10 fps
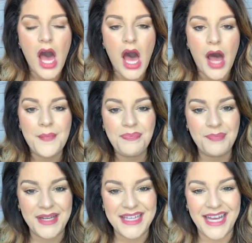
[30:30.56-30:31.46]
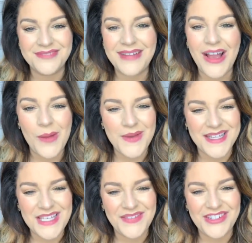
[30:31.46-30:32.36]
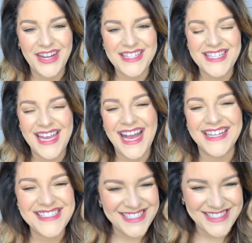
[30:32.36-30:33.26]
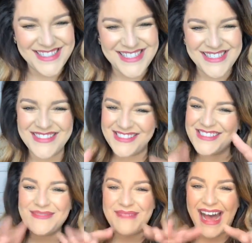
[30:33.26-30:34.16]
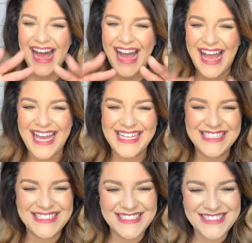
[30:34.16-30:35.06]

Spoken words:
But yeah, I hope you guys have a great day. I'll see you soon. Bye.